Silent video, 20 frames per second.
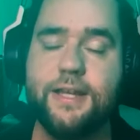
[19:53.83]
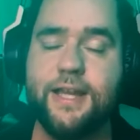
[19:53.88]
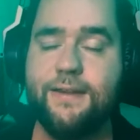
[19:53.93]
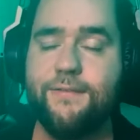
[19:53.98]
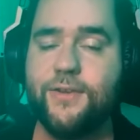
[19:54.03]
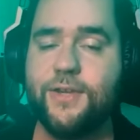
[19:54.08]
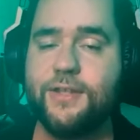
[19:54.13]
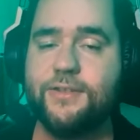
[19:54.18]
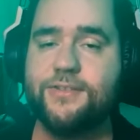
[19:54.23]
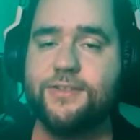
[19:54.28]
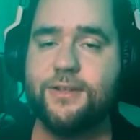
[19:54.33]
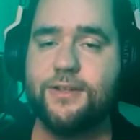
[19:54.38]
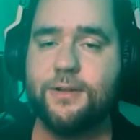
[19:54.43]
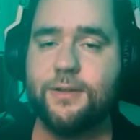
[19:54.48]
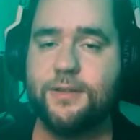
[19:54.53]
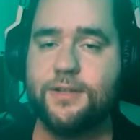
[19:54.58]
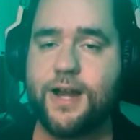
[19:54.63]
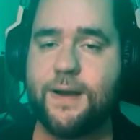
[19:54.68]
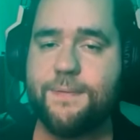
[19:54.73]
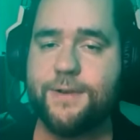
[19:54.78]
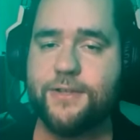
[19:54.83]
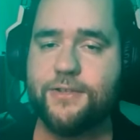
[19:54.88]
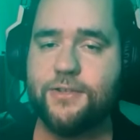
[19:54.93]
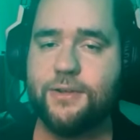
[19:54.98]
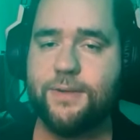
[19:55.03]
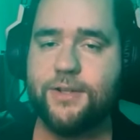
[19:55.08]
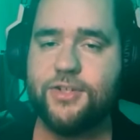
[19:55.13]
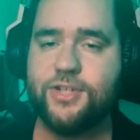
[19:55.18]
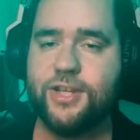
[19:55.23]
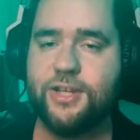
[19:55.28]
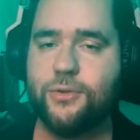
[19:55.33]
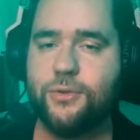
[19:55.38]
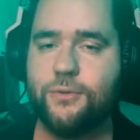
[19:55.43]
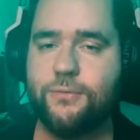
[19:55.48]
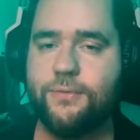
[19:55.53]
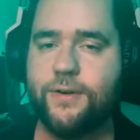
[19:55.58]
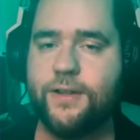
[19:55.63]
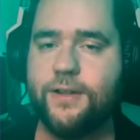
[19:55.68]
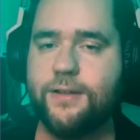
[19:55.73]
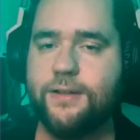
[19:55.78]
If you consider the topics on my channel
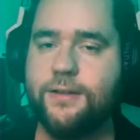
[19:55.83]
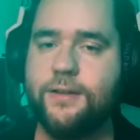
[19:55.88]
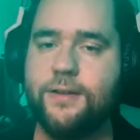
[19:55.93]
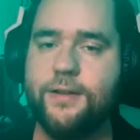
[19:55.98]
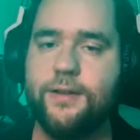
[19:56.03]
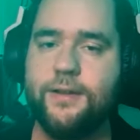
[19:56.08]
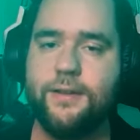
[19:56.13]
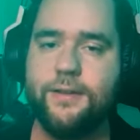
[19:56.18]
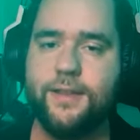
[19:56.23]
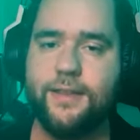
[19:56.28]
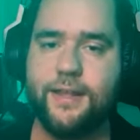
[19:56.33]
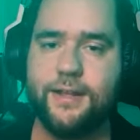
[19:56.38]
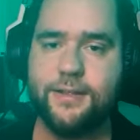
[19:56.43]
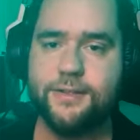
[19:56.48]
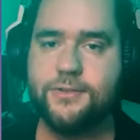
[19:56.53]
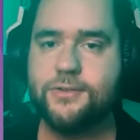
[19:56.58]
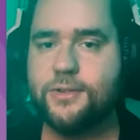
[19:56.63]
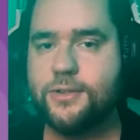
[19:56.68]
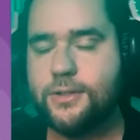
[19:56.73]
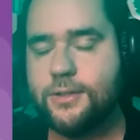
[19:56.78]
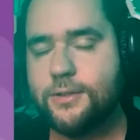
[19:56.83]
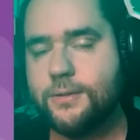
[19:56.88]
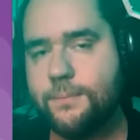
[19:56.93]
fun, that is.